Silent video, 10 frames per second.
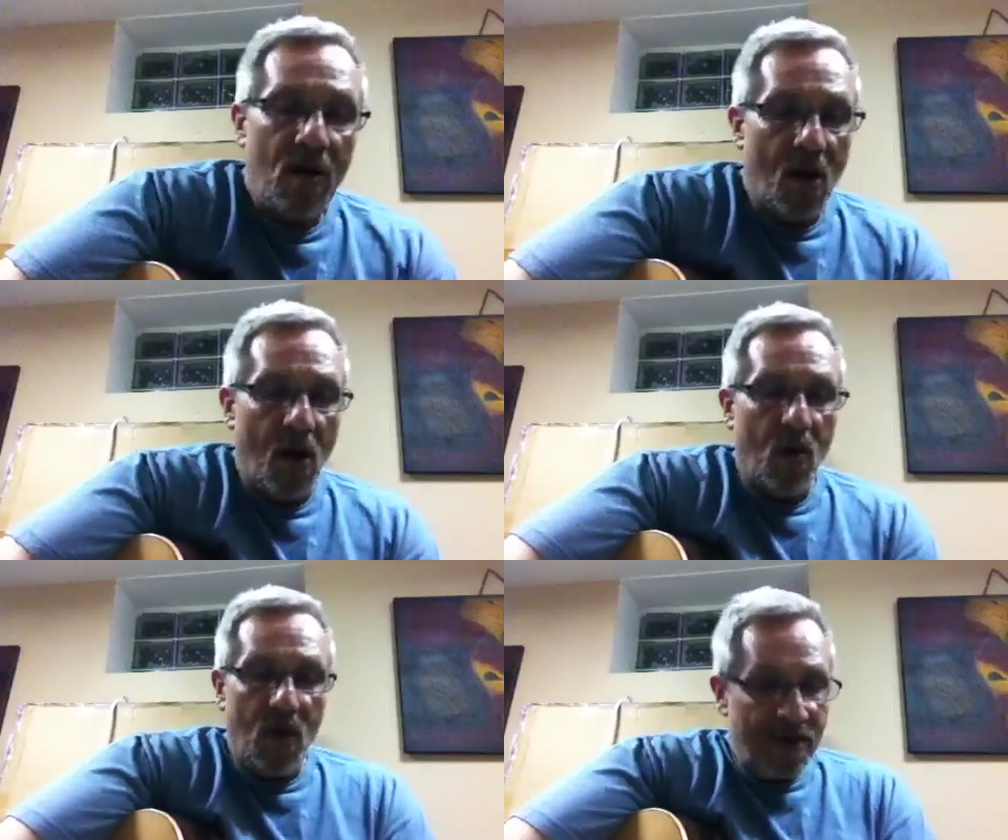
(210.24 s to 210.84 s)

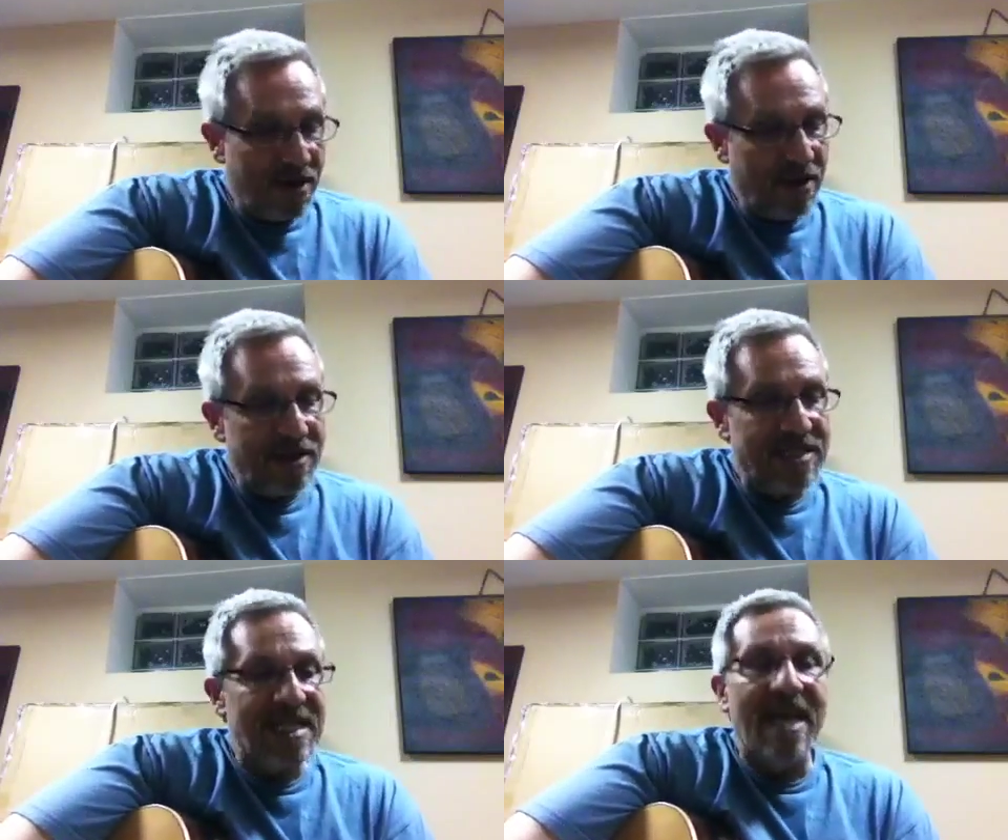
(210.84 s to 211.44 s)
all within
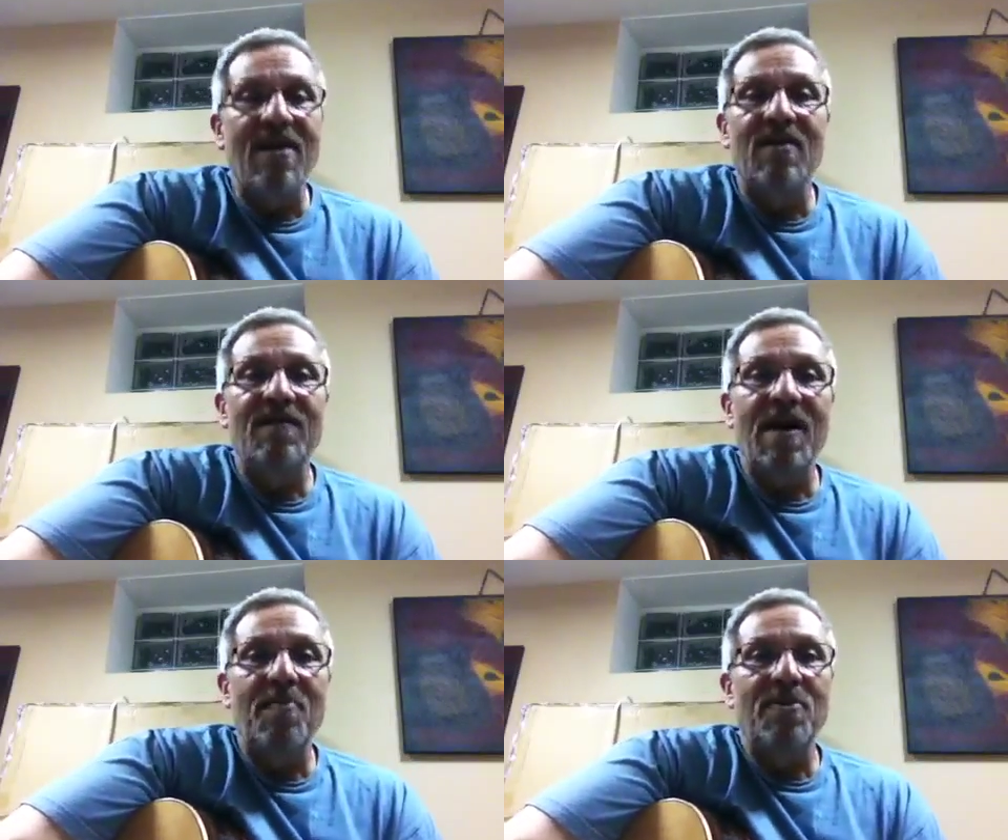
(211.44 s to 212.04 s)
the scale
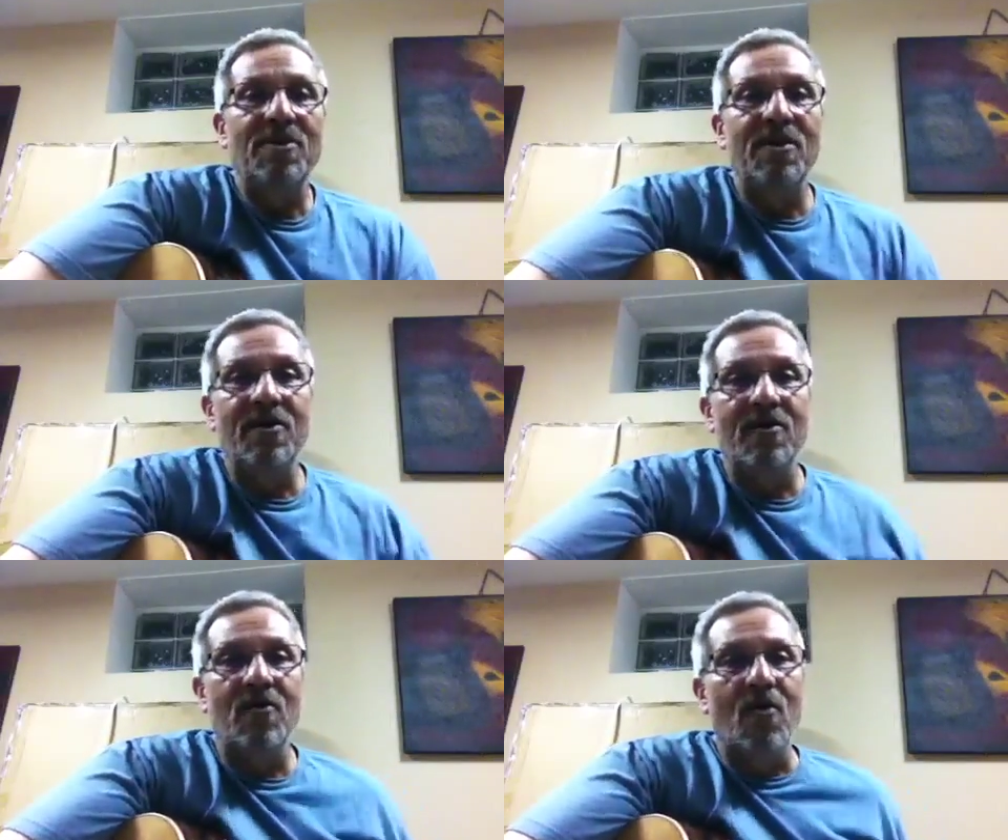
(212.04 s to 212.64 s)
of that
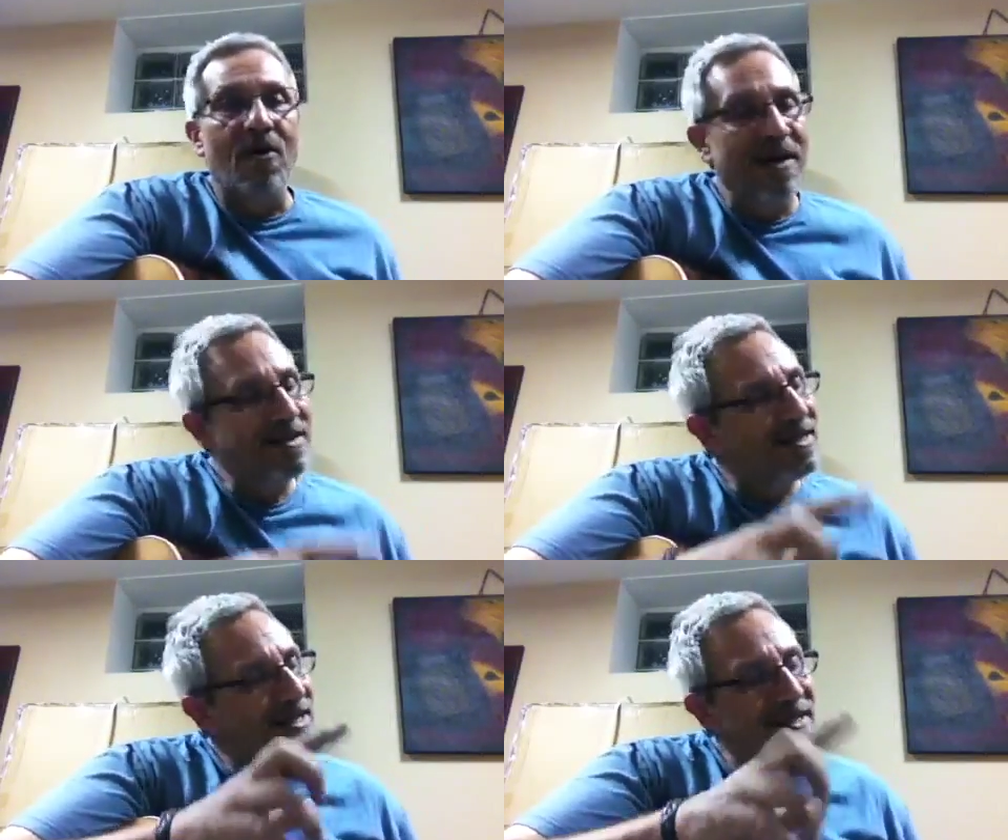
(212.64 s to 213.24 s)
particular chord.
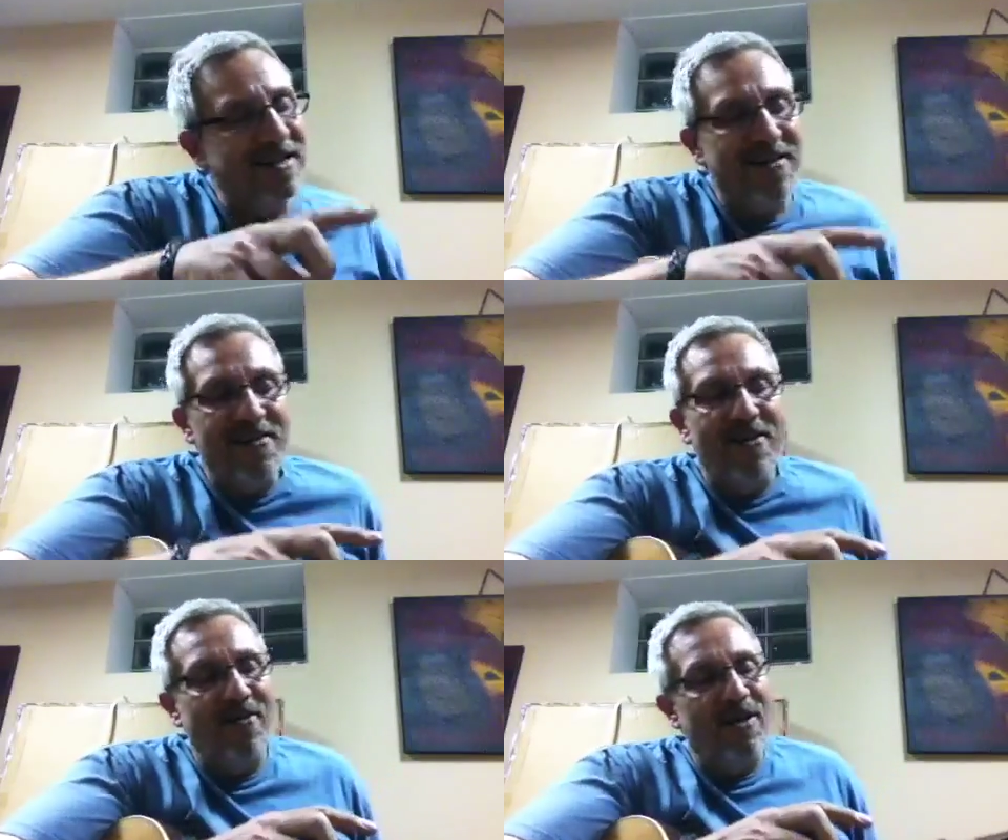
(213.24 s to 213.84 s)
That's getting into
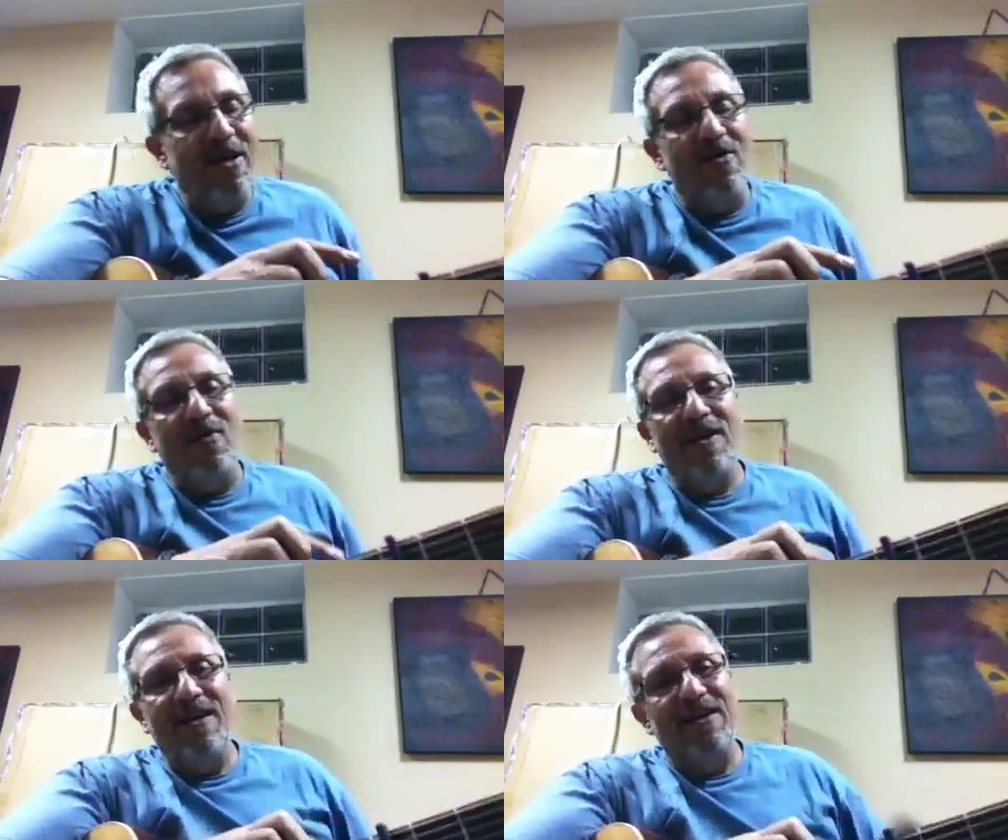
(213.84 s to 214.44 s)
theory. I don't
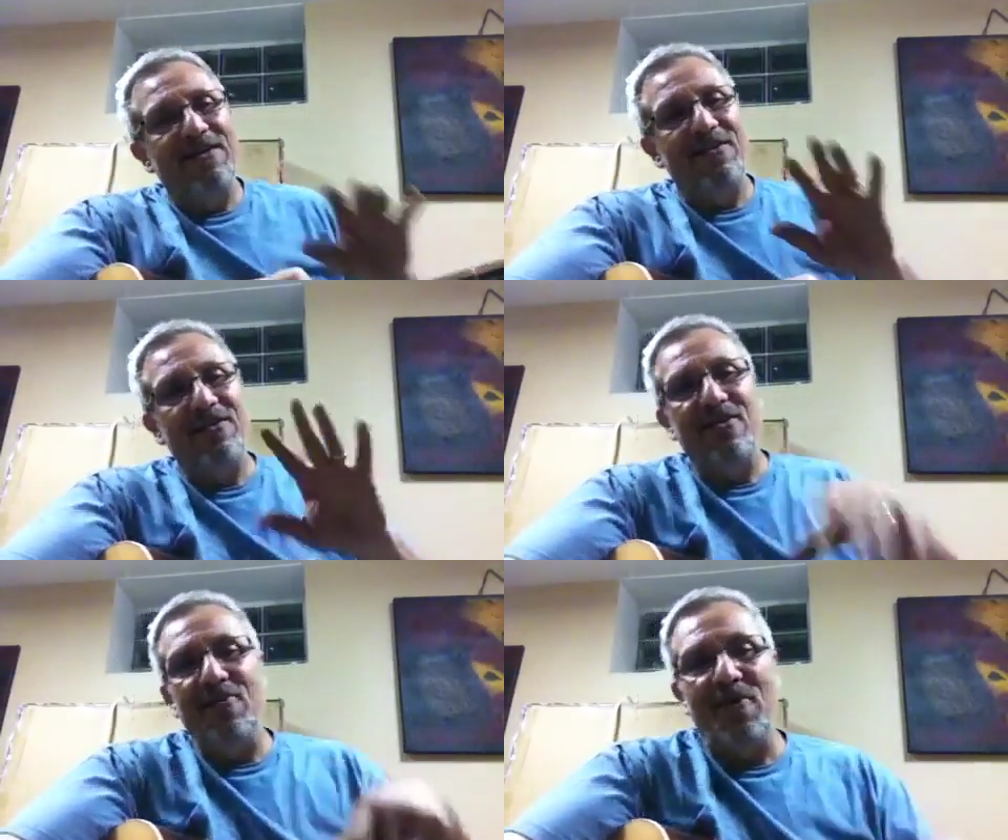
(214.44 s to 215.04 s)
want to get into
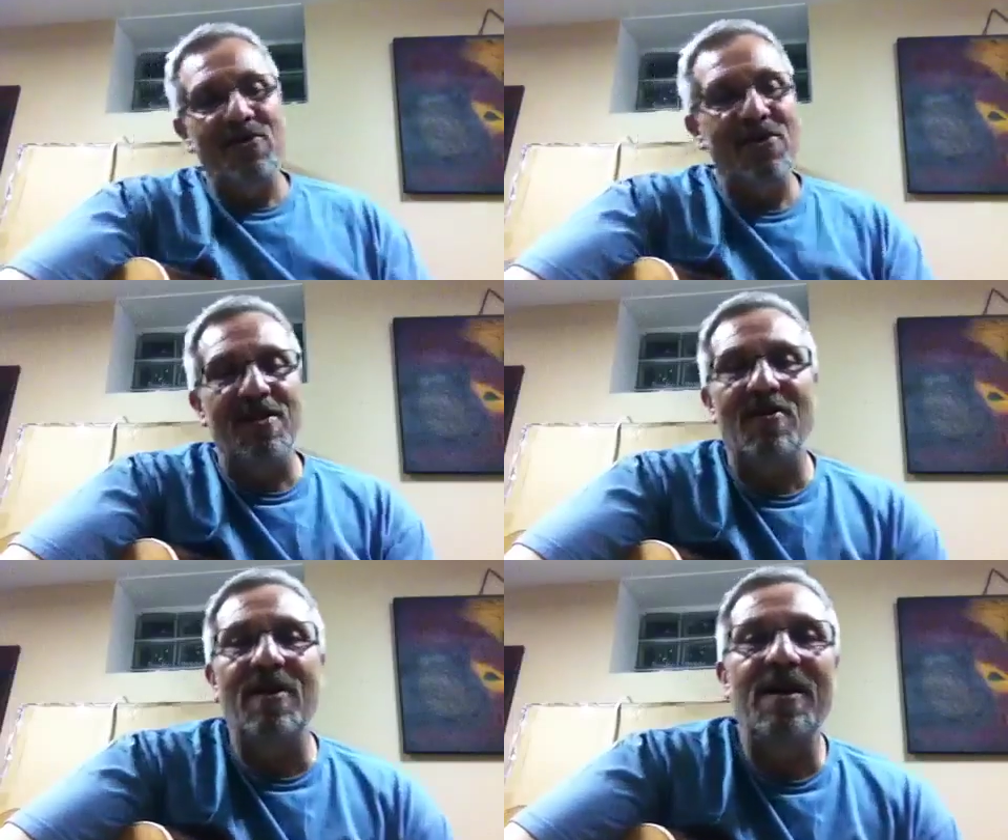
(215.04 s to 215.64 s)
too much
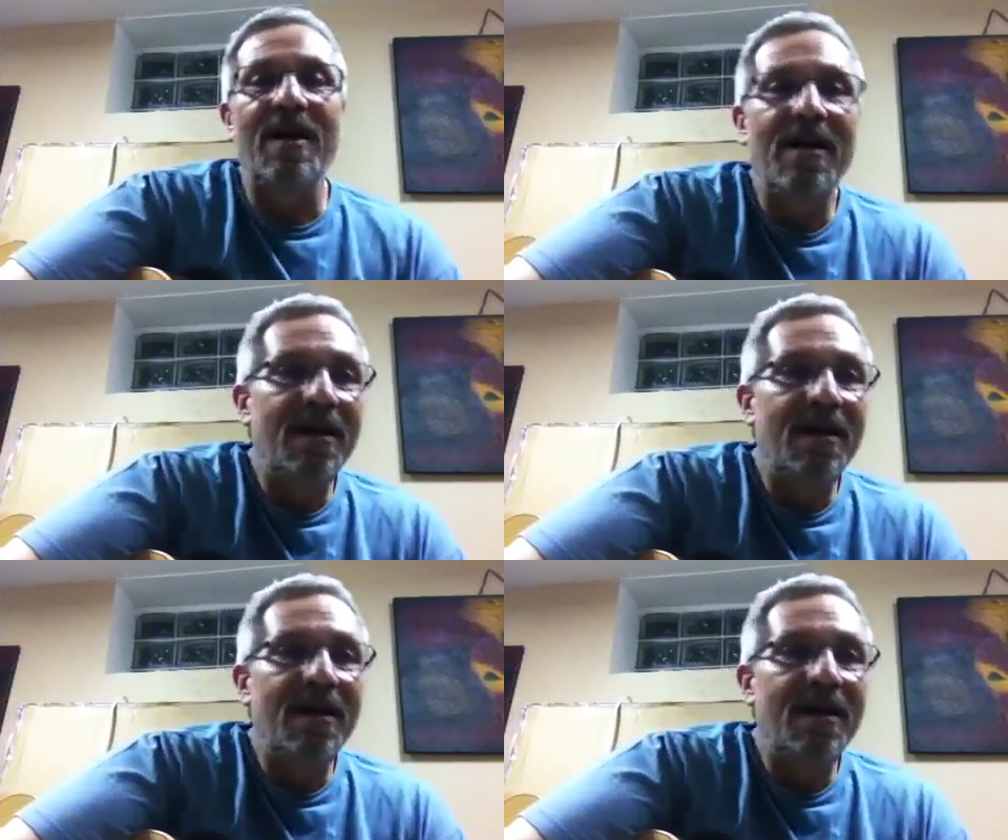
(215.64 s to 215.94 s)
theory.